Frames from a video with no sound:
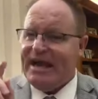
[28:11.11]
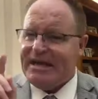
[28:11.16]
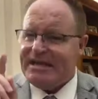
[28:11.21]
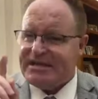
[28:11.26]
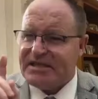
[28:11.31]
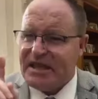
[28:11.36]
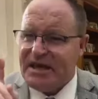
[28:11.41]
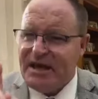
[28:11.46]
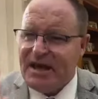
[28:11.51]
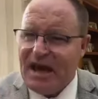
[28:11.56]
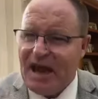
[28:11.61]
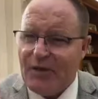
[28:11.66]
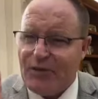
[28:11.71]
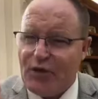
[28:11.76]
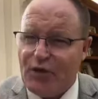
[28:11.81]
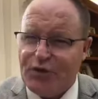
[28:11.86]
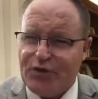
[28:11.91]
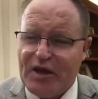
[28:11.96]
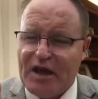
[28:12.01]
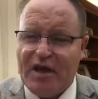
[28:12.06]
It's
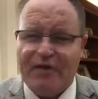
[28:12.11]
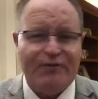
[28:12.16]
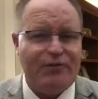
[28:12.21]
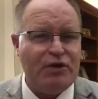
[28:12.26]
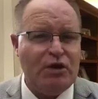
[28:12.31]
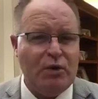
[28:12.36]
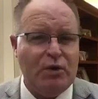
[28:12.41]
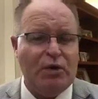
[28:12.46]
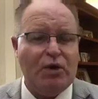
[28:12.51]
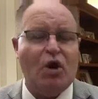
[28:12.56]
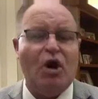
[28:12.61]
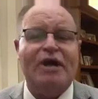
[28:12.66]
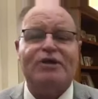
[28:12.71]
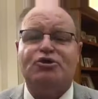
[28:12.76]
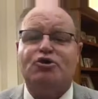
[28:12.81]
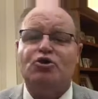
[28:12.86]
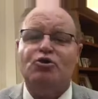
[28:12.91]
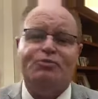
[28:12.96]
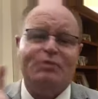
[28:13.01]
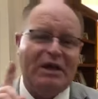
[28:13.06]
another thing for you and I
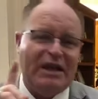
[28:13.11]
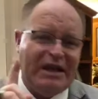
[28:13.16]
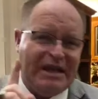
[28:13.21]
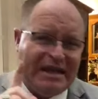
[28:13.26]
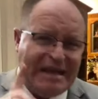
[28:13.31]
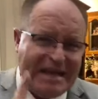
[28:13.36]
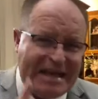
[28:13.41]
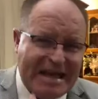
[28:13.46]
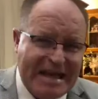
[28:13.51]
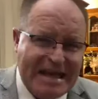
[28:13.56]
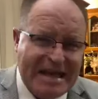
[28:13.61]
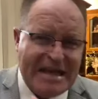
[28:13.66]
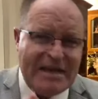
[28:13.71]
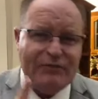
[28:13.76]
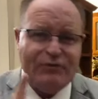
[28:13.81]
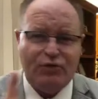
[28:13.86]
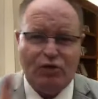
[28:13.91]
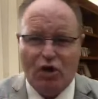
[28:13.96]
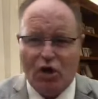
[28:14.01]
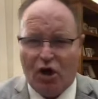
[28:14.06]
to
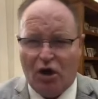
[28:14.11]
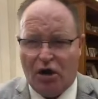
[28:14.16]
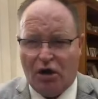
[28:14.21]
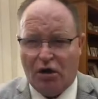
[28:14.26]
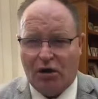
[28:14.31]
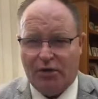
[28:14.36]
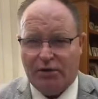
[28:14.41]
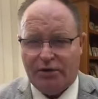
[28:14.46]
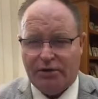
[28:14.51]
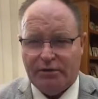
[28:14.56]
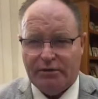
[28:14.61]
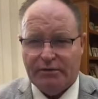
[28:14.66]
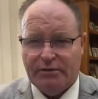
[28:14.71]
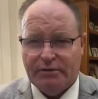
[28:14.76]
believe God